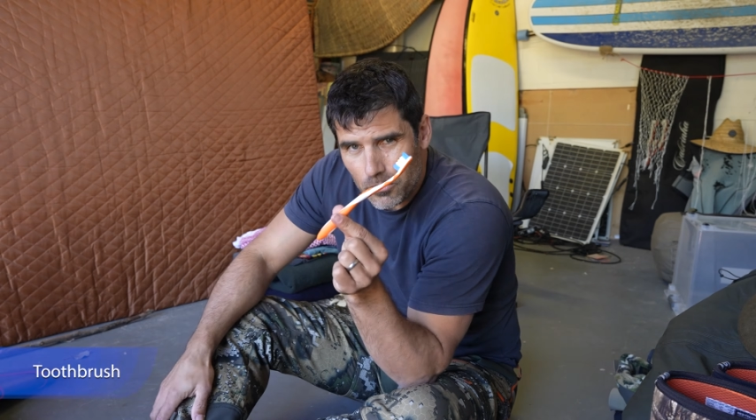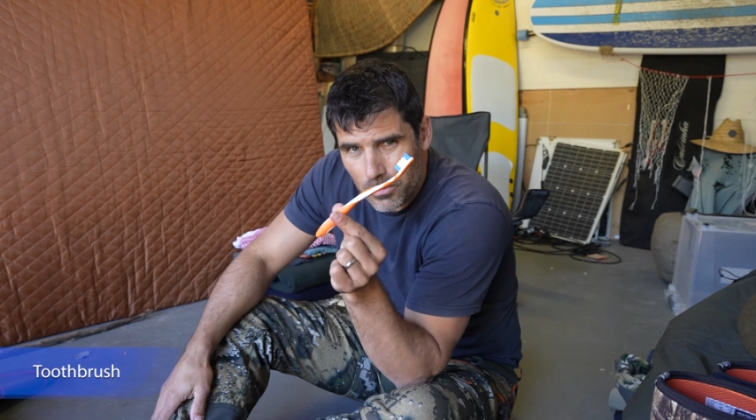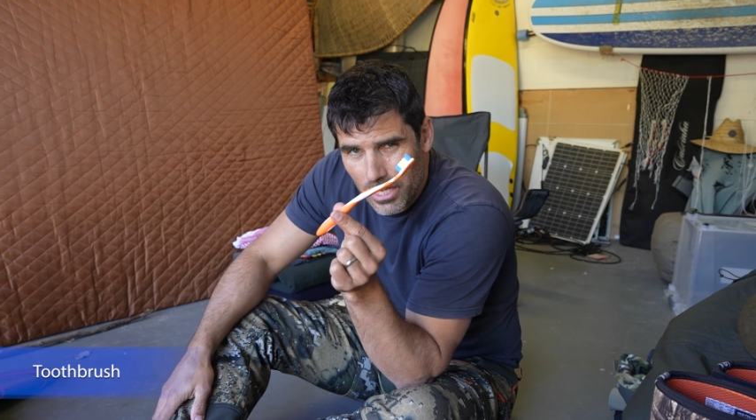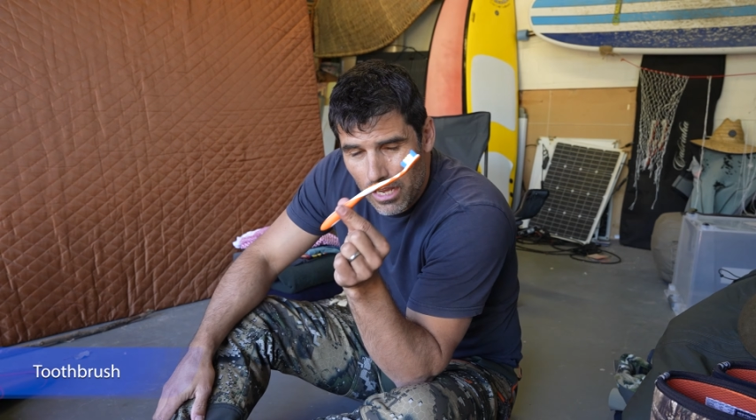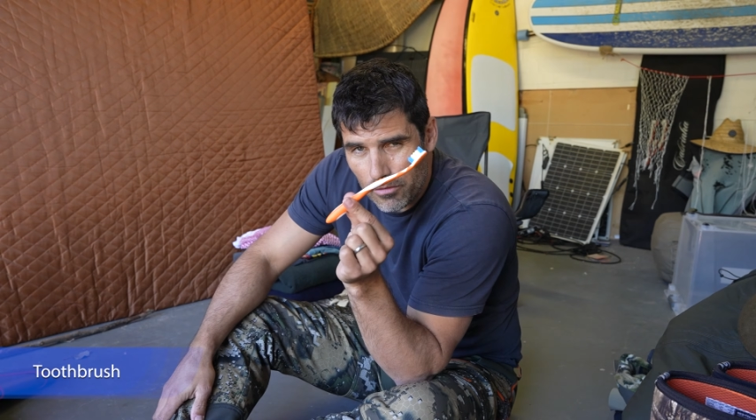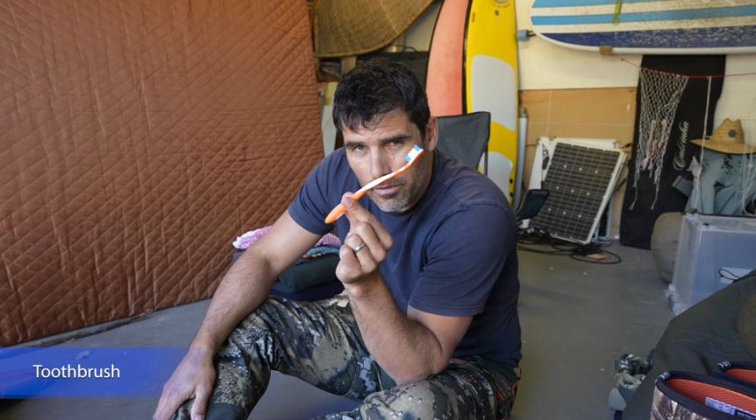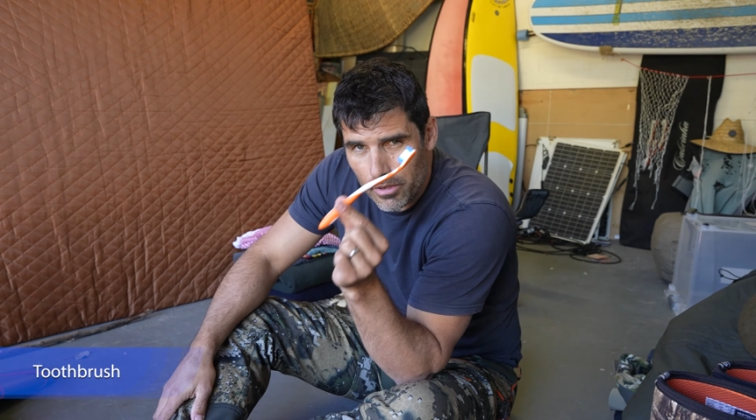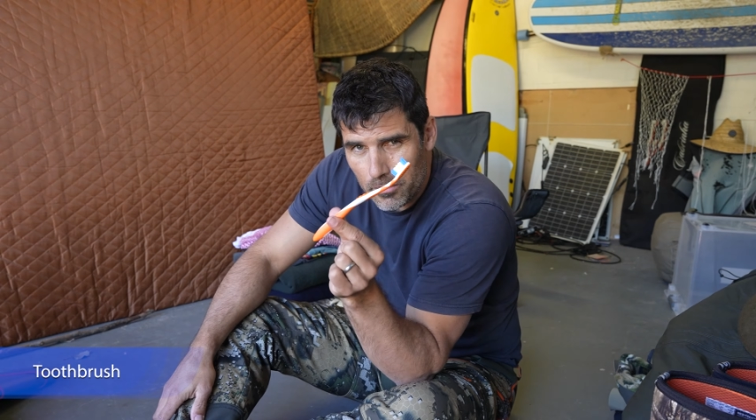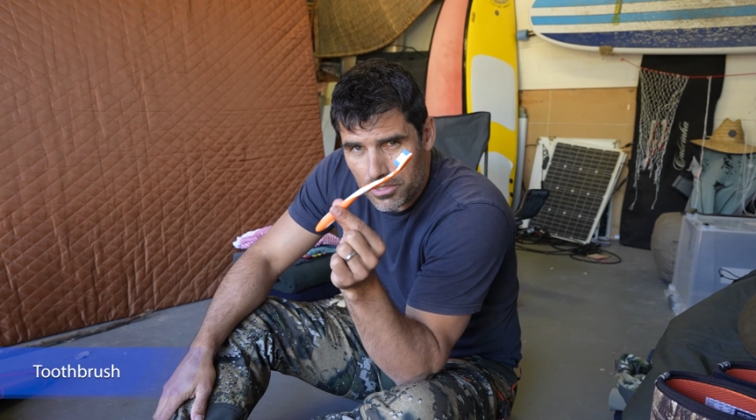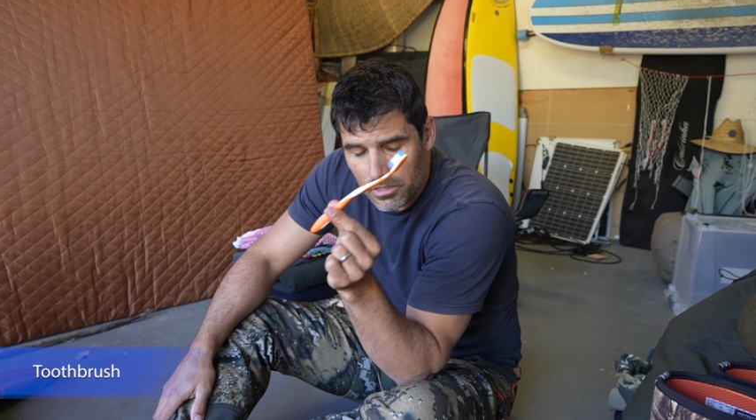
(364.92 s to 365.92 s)
We can't
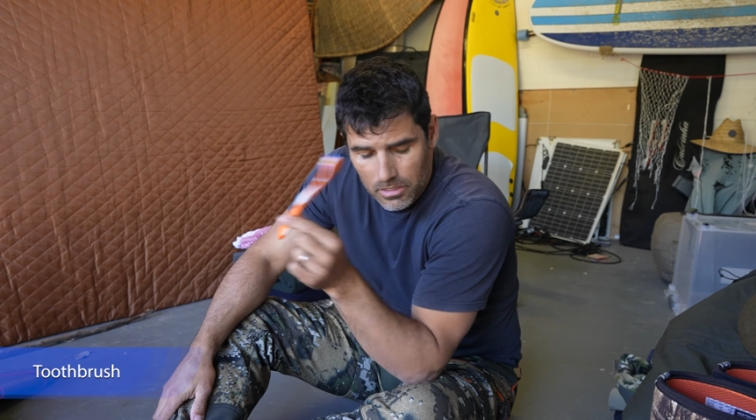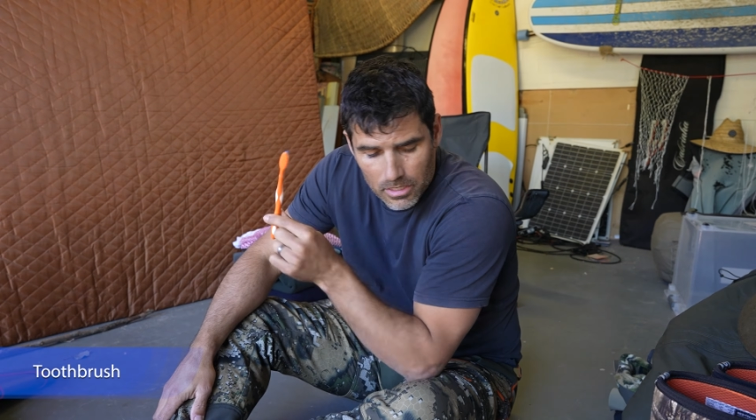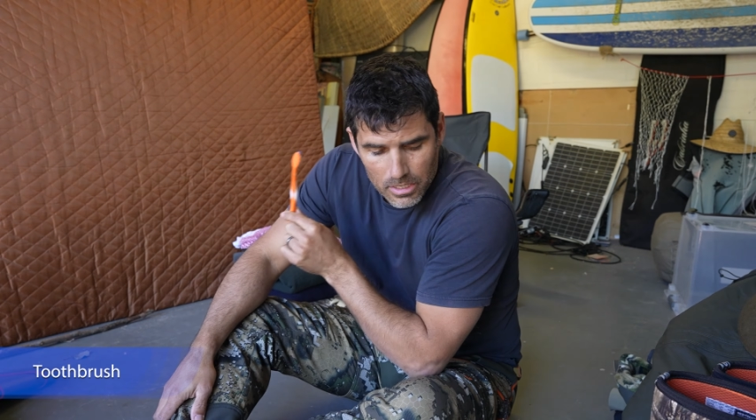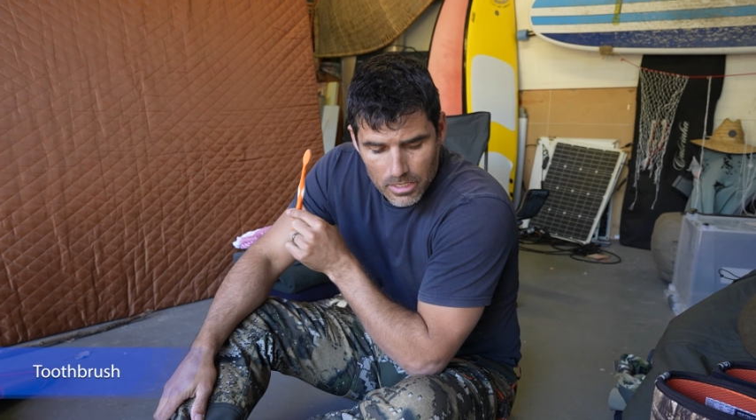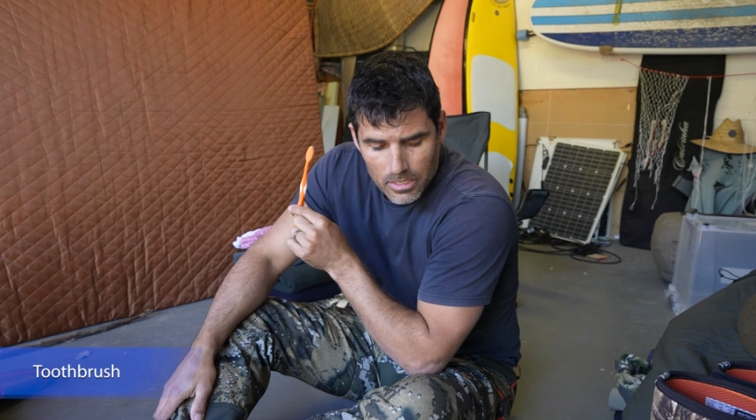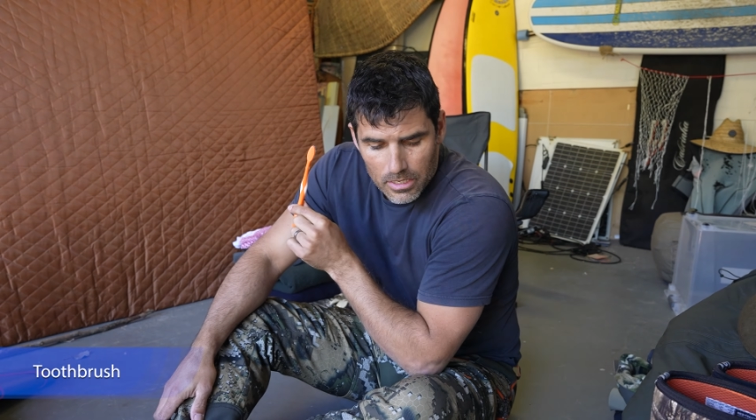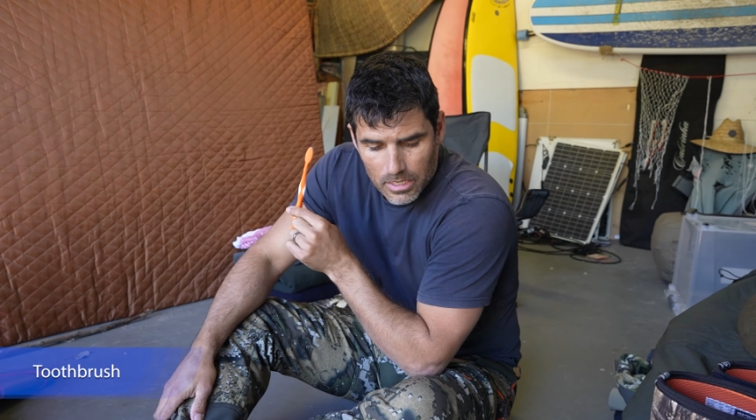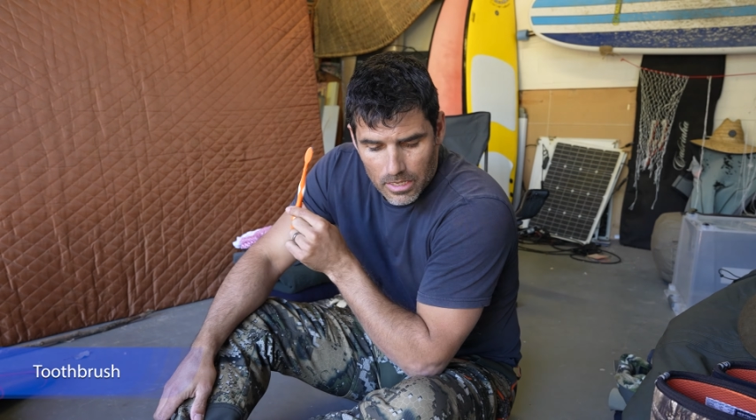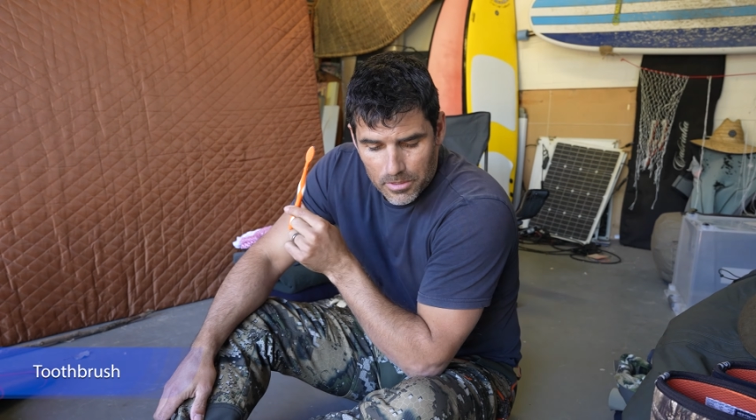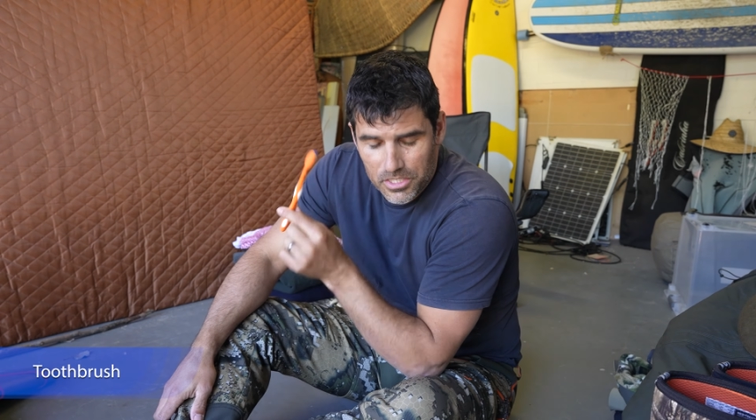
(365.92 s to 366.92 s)
repurpose it.
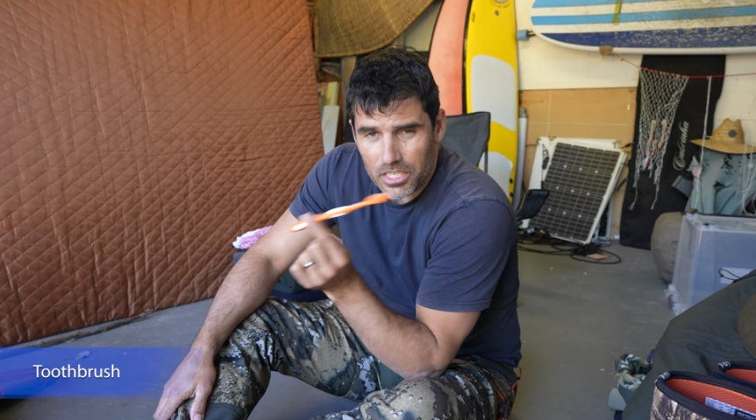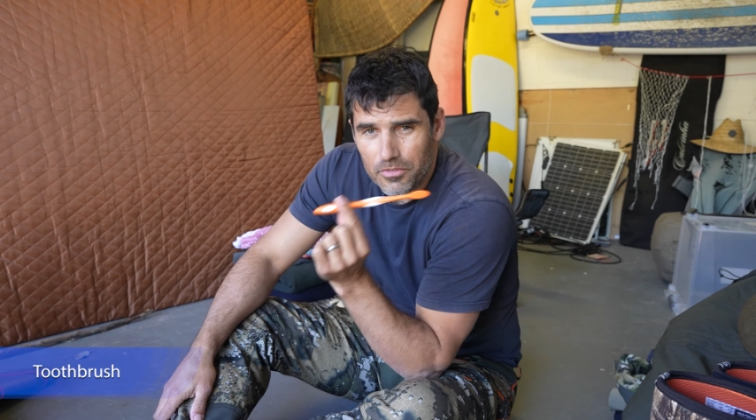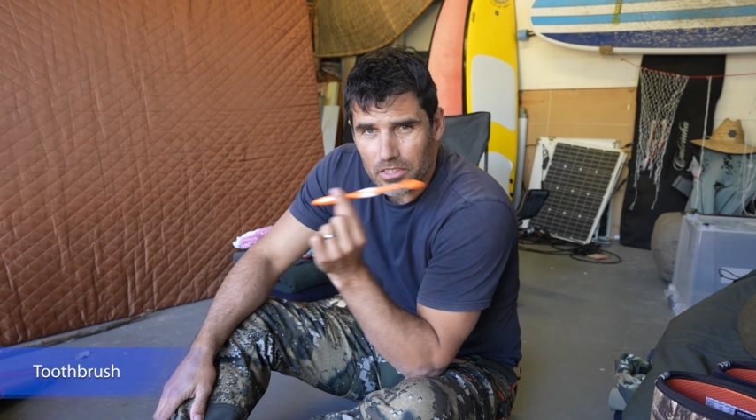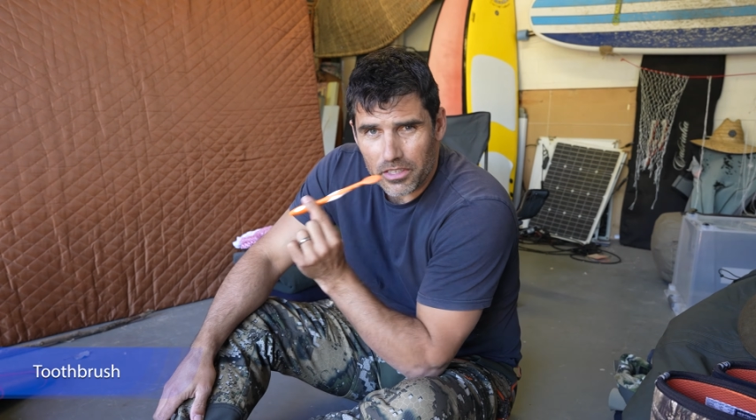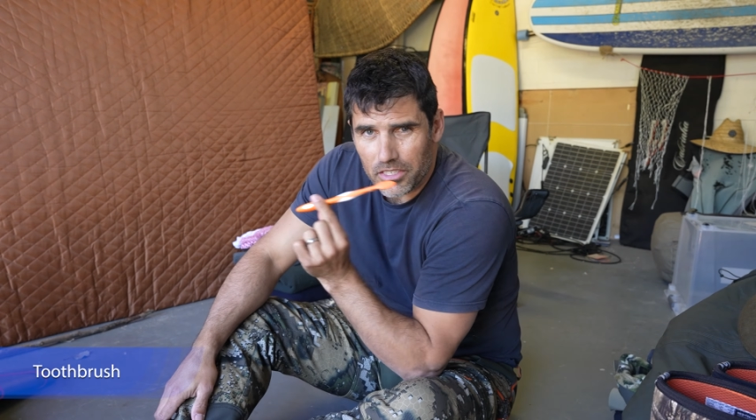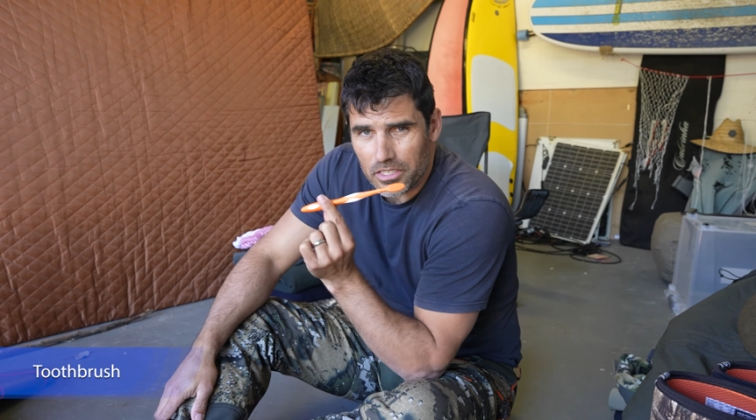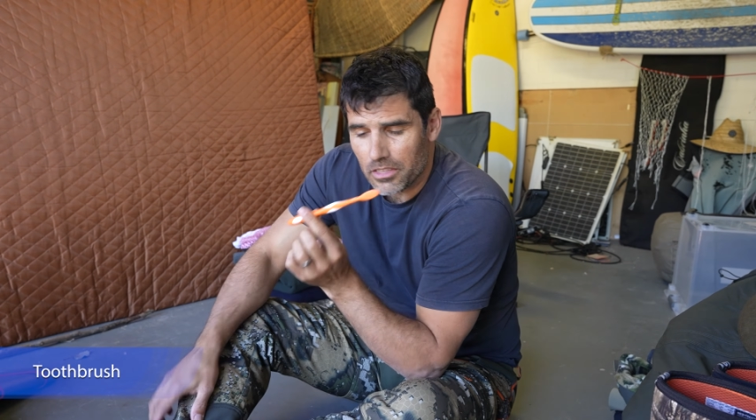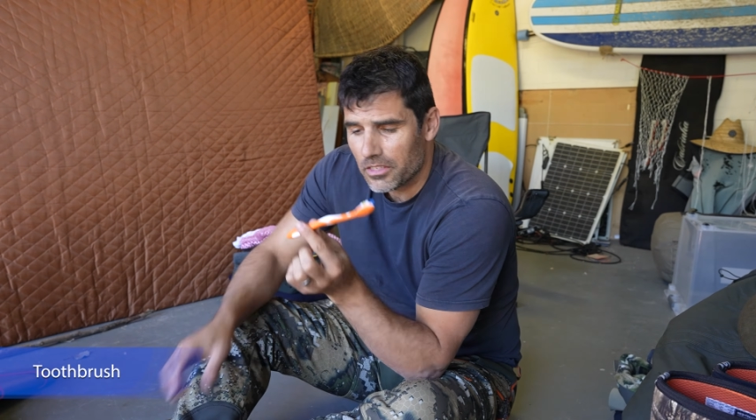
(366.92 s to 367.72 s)
It's just for cleaning teeth,